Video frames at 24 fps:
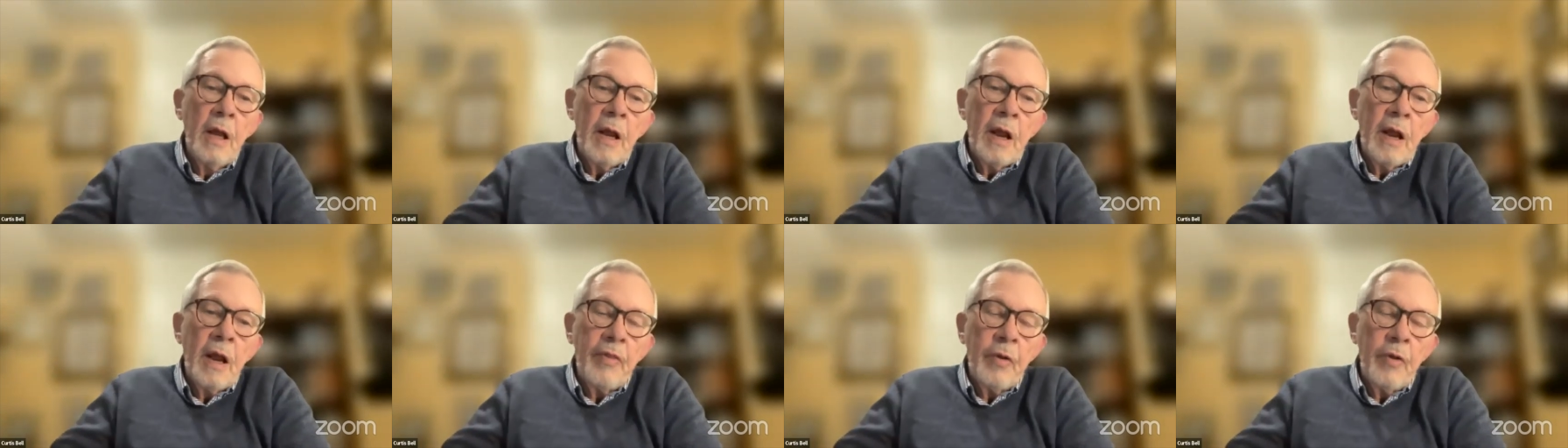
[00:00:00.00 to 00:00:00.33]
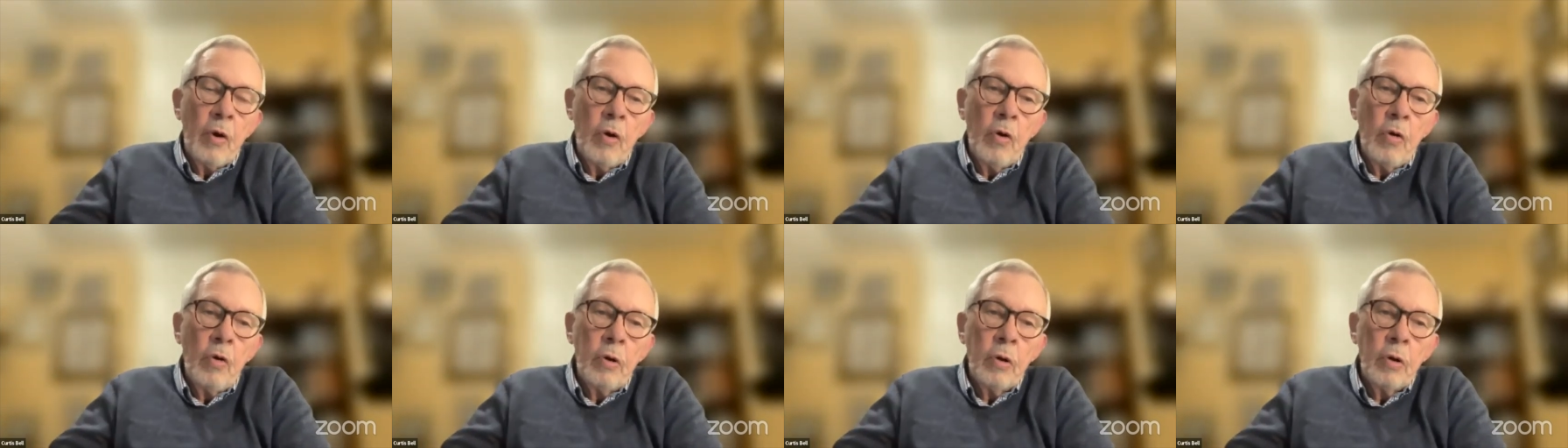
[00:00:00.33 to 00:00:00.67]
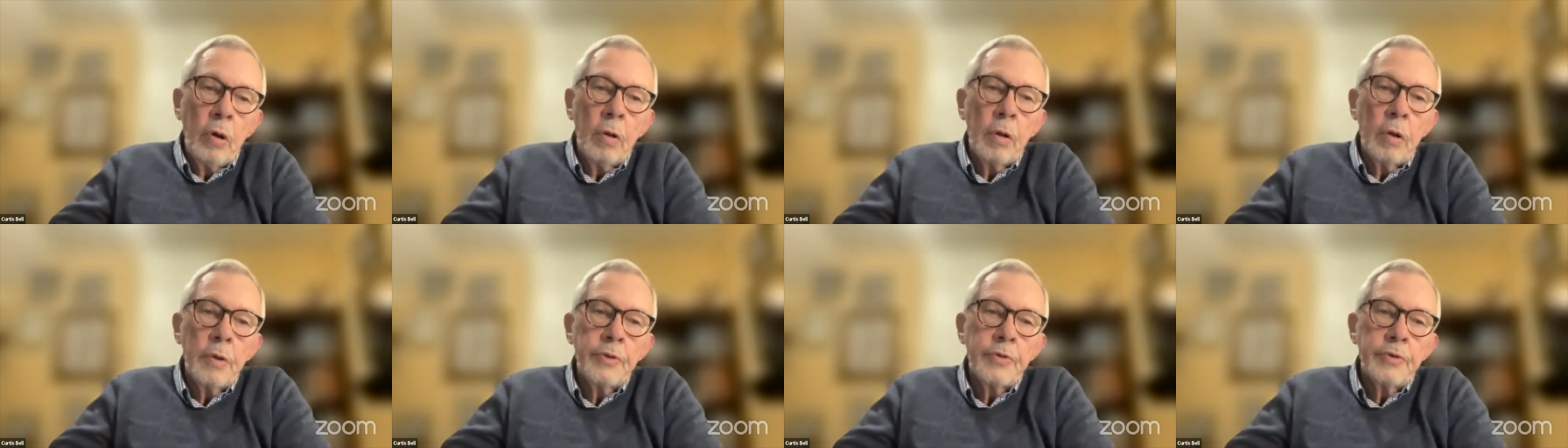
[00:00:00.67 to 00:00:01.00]
and the
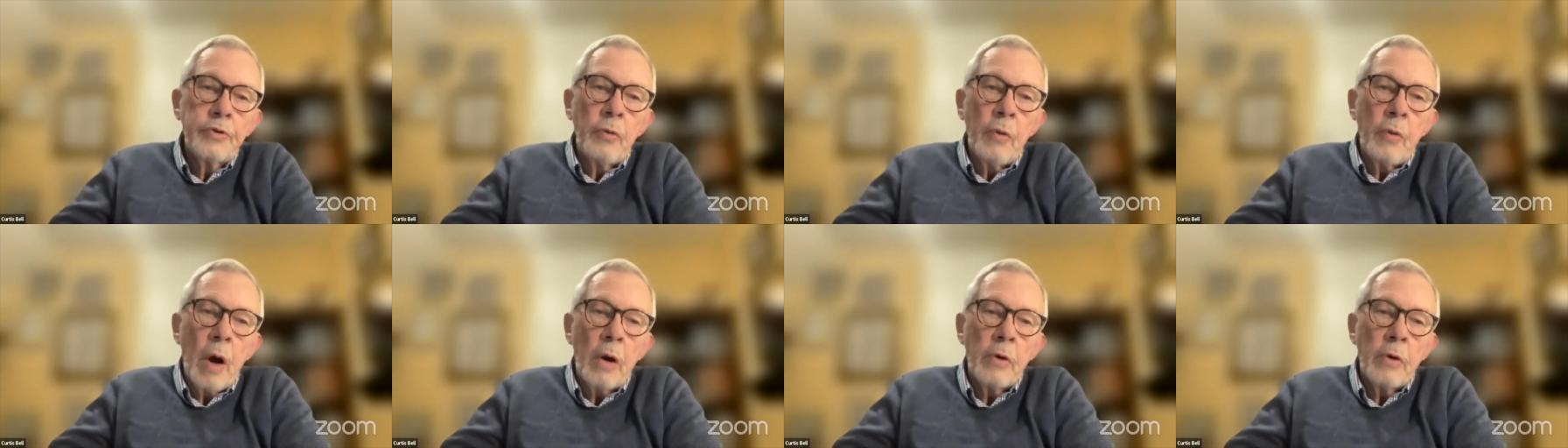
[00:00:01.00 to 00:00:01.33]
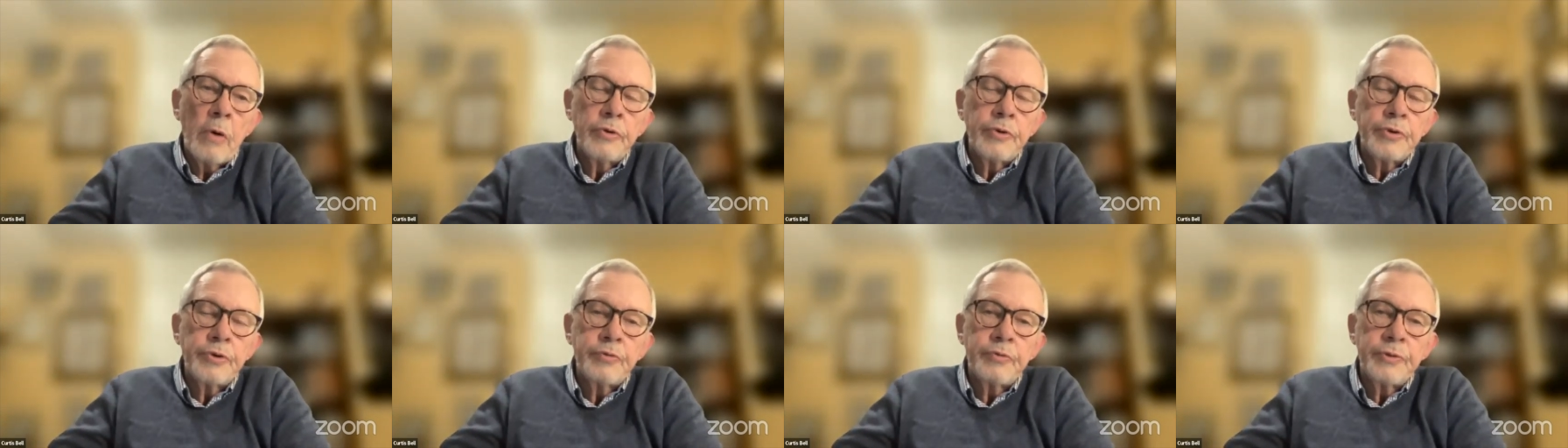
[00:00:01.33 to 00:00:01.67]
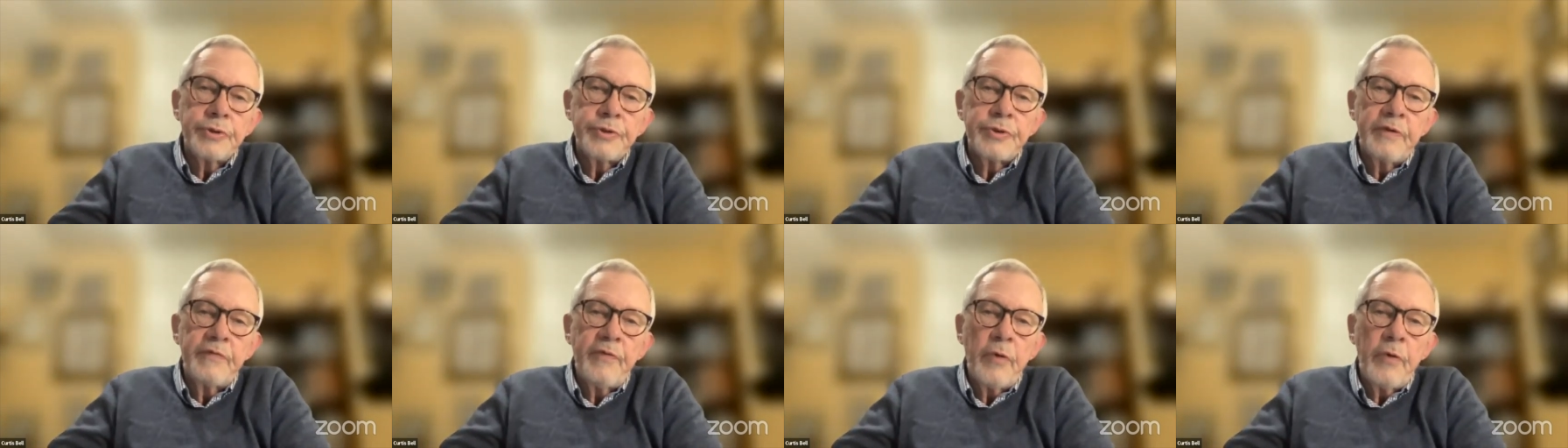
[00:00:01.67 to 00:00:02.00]
whole two hours
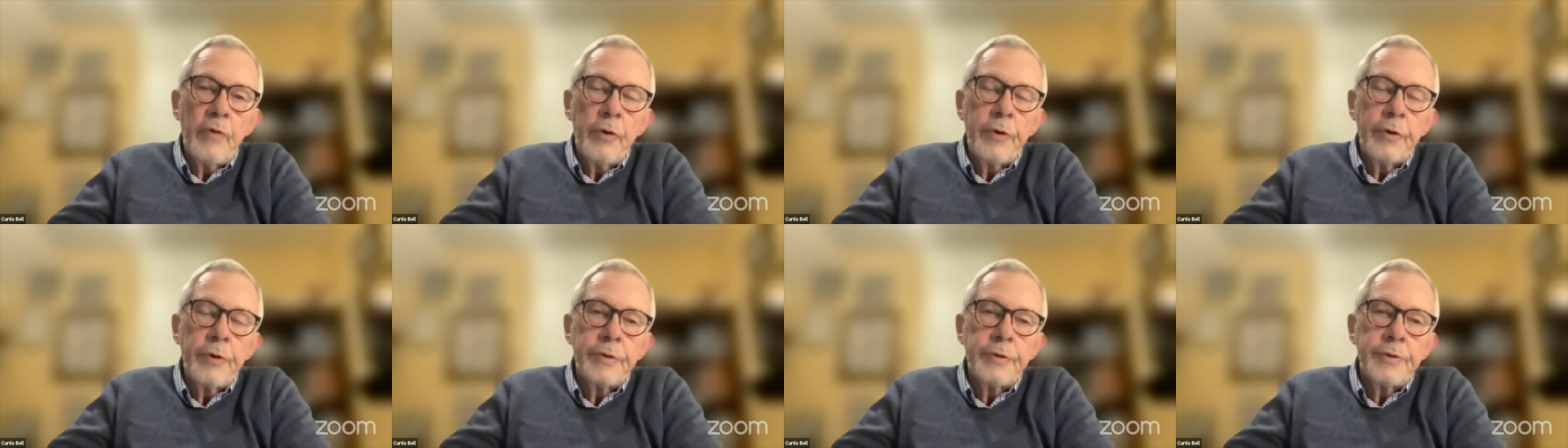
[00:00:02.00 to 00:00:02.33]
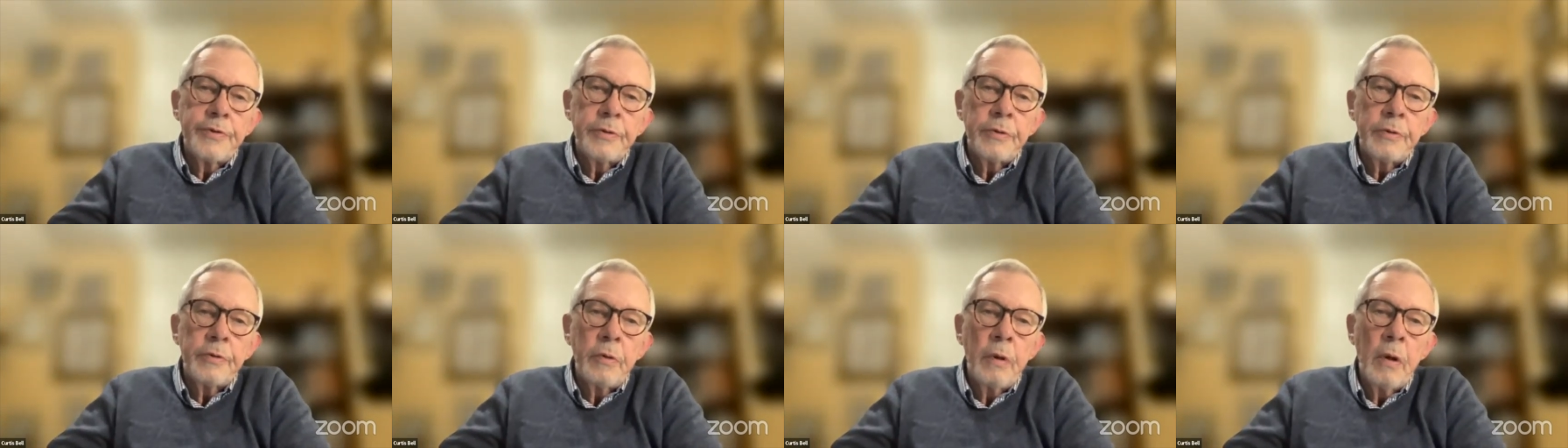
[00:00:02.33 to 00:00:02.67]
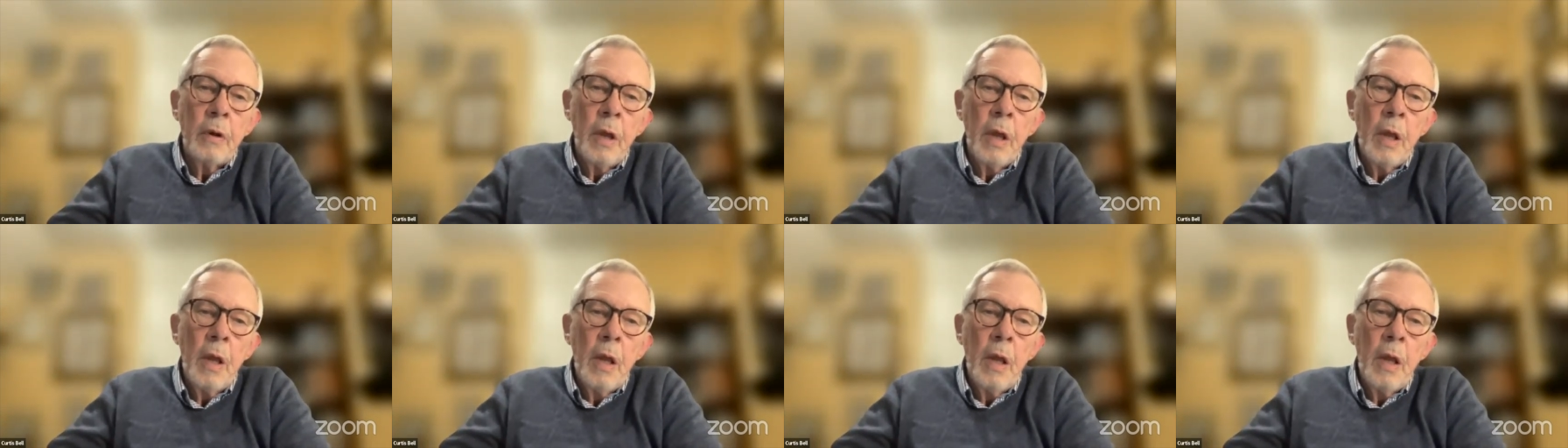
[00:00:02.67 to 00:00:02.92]
was devoted to